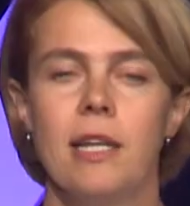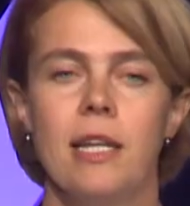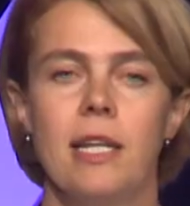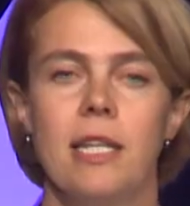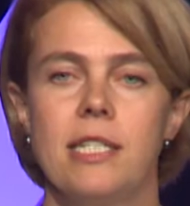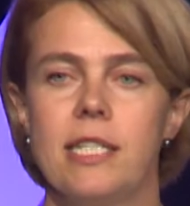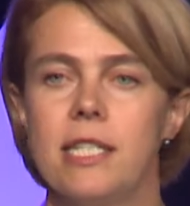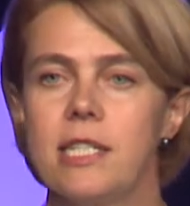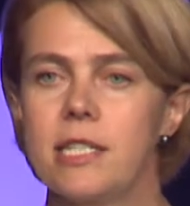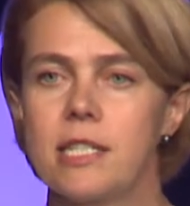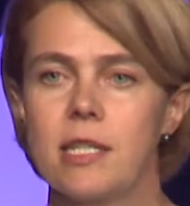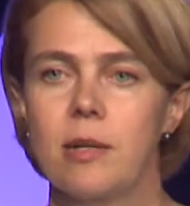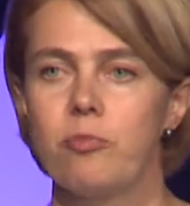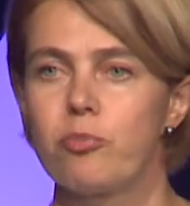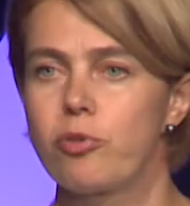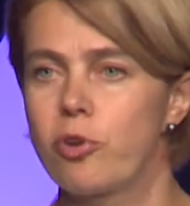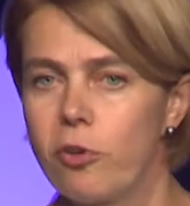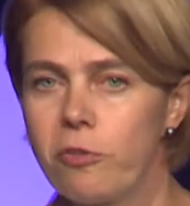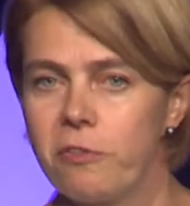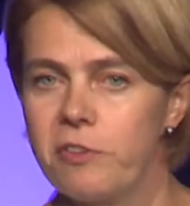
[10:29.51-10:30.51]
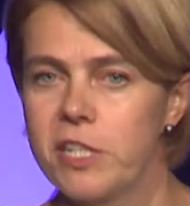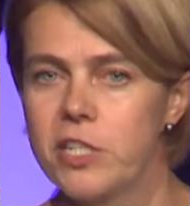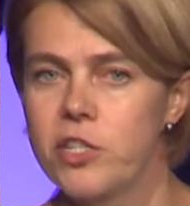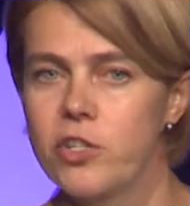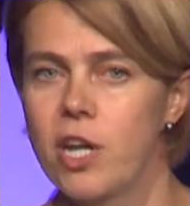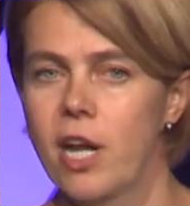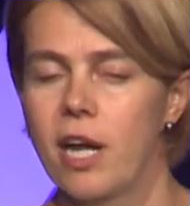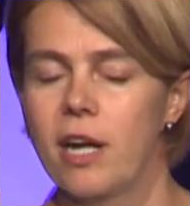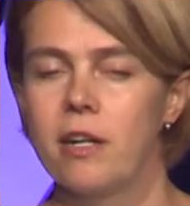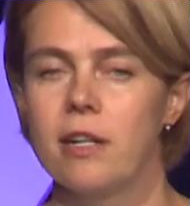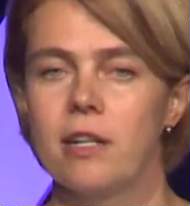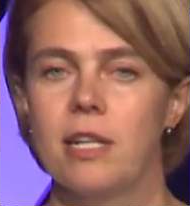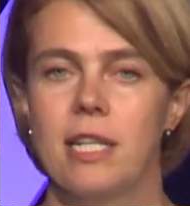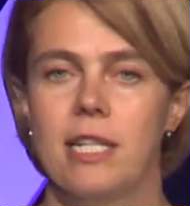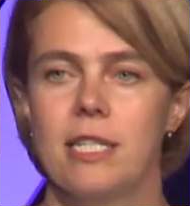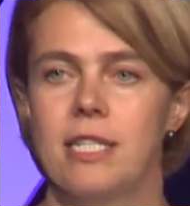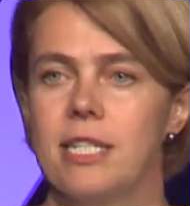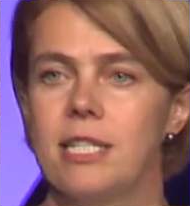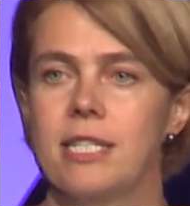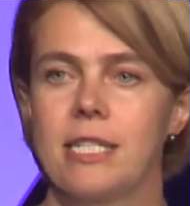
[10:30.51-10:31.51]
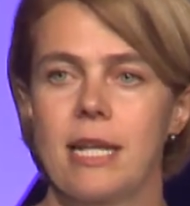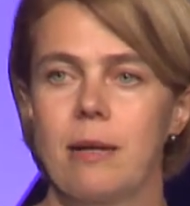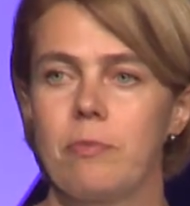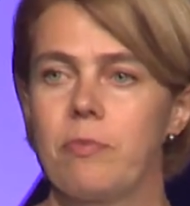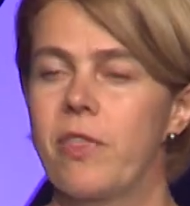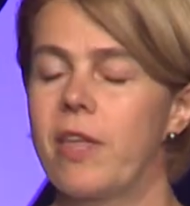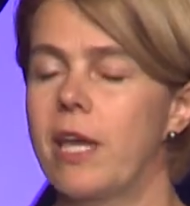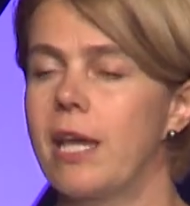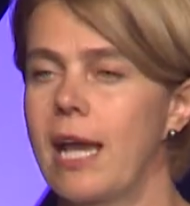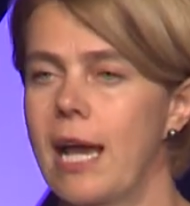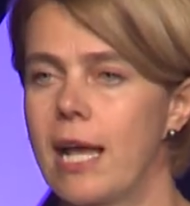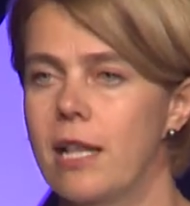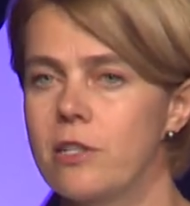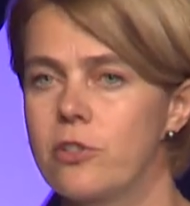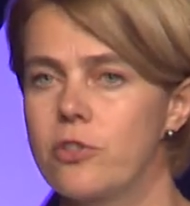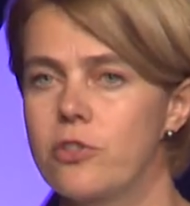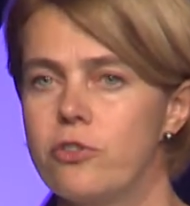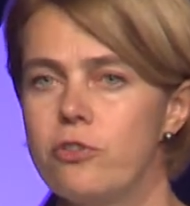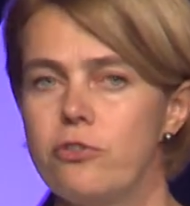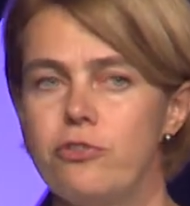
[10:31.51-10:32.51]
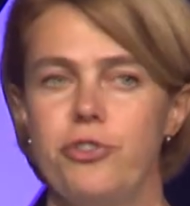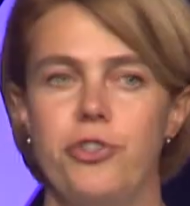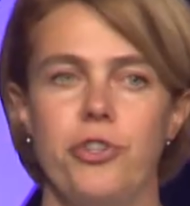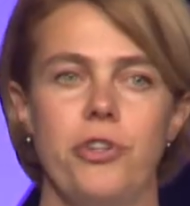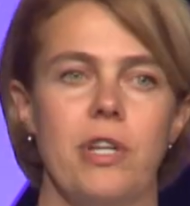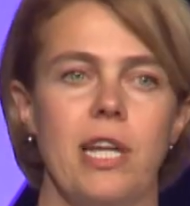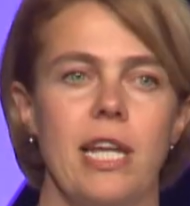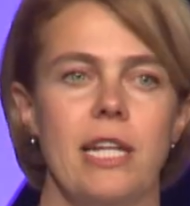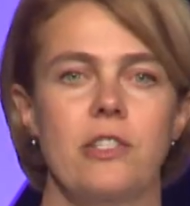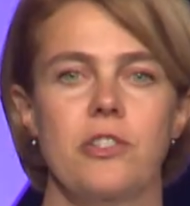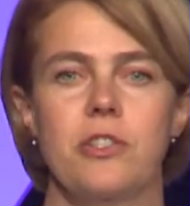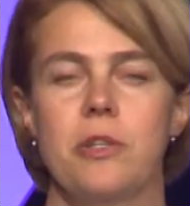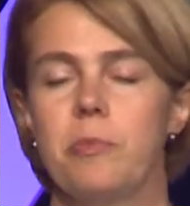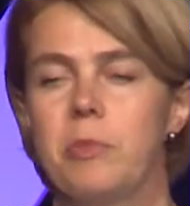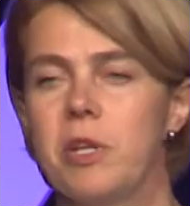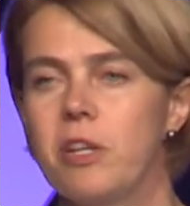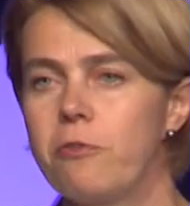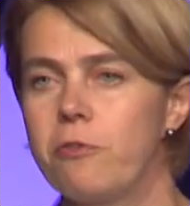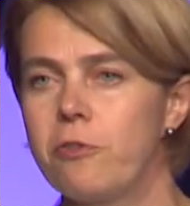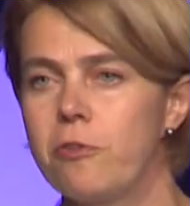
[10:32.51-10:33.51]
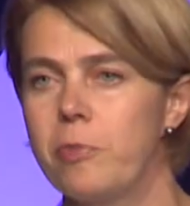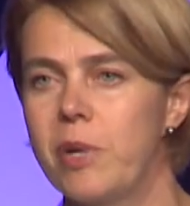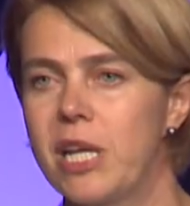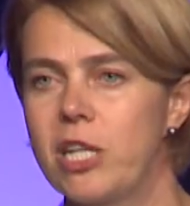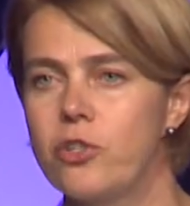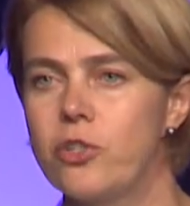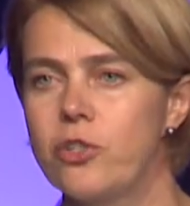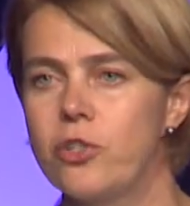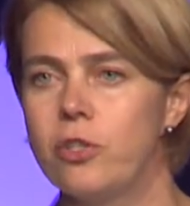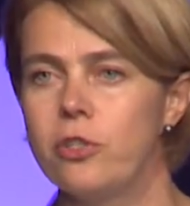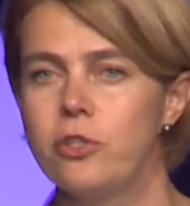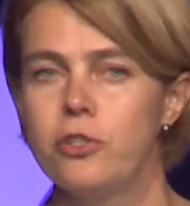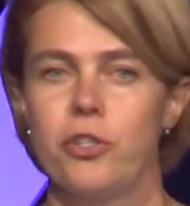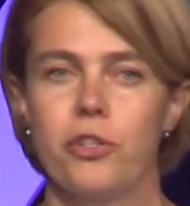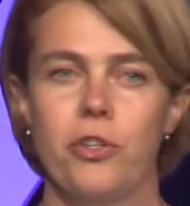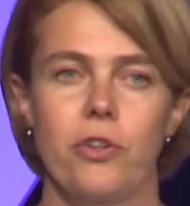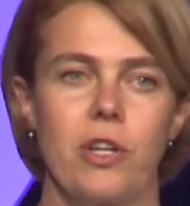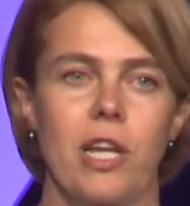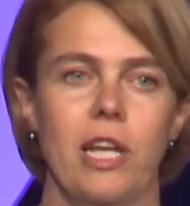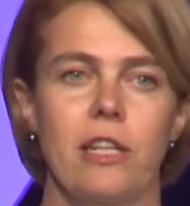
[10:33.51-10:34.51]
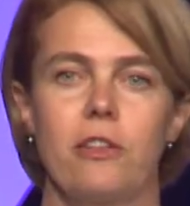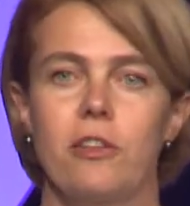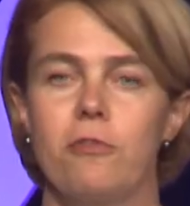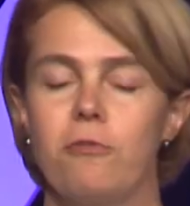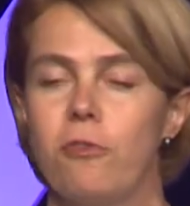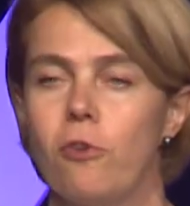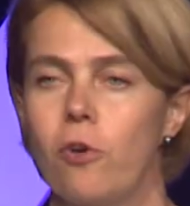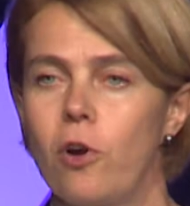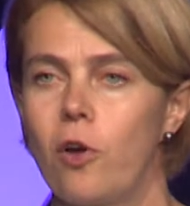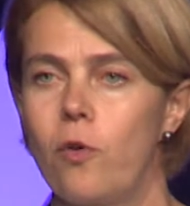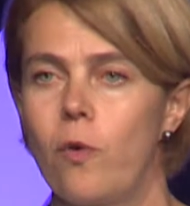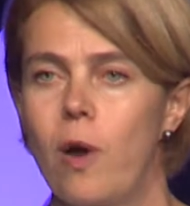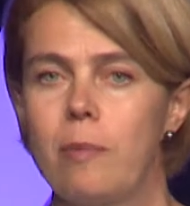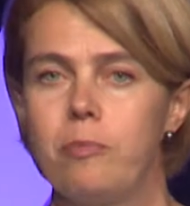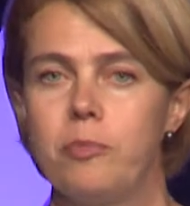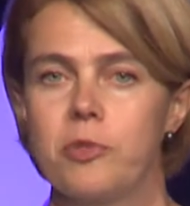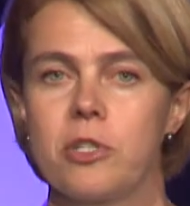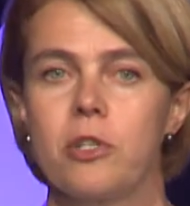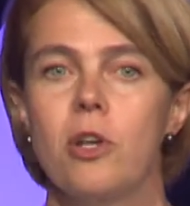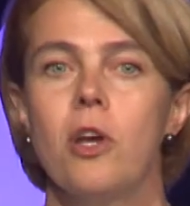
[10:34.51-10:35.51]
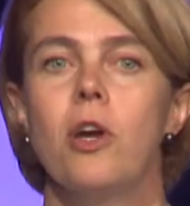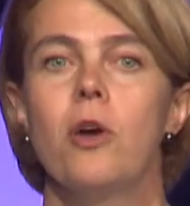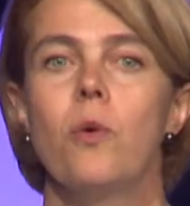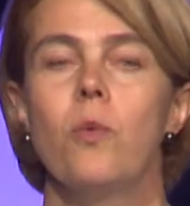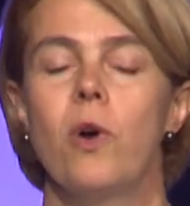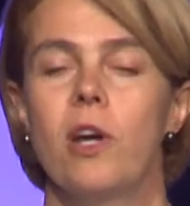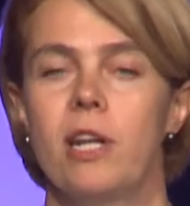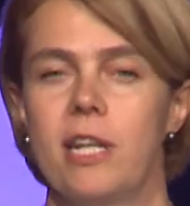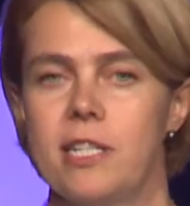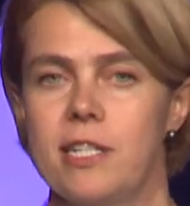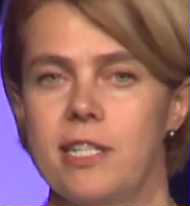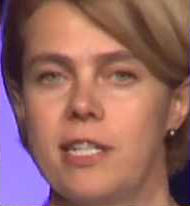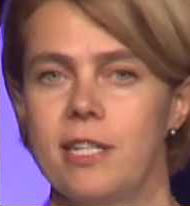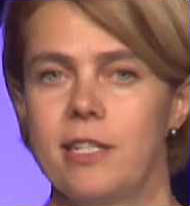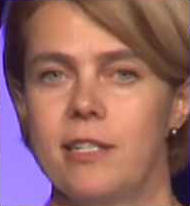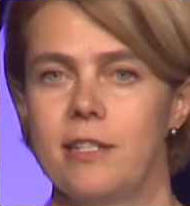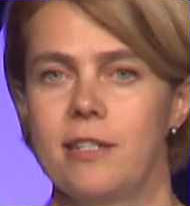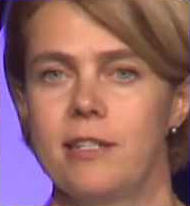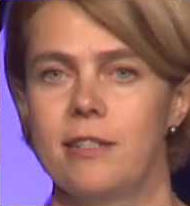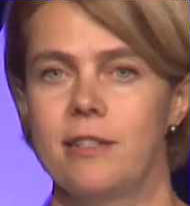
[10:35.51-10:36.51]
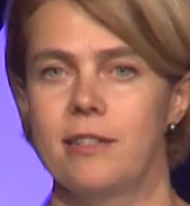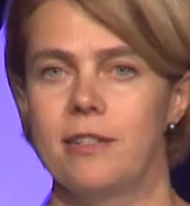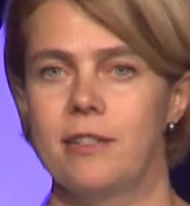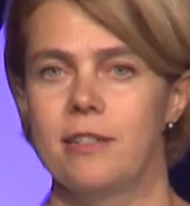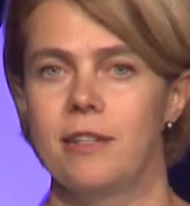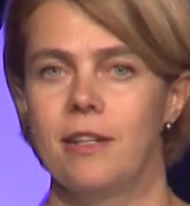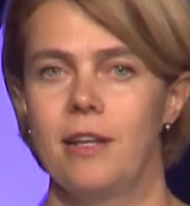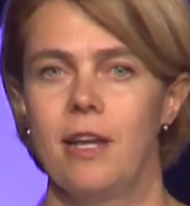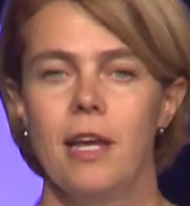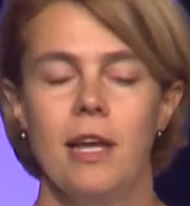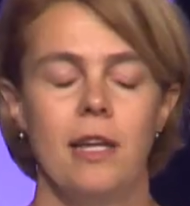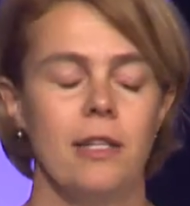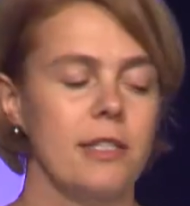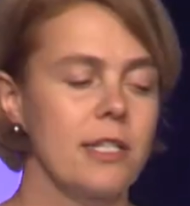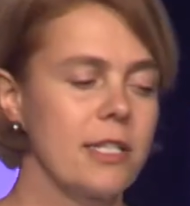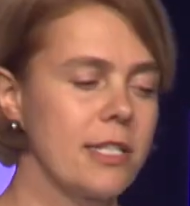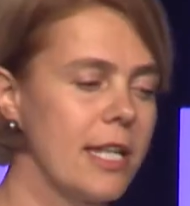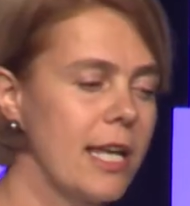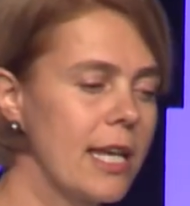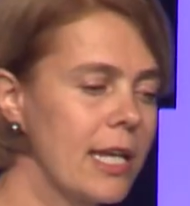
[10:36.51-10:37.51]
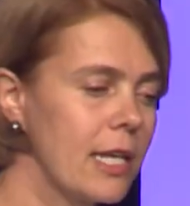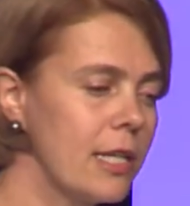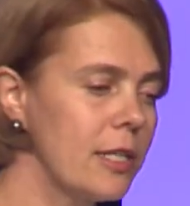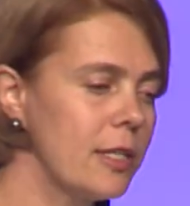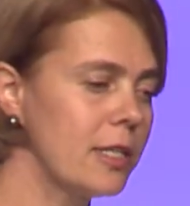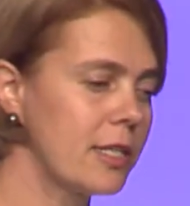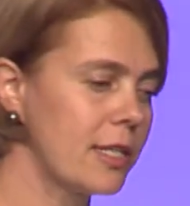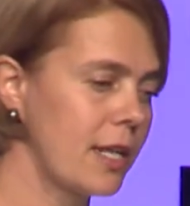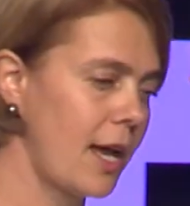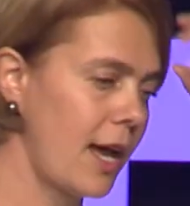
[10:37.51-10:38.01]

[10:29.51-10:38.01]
Is it some profit share? Is it something else? Do you get some information? Do you get the follow-ups? What is it? The second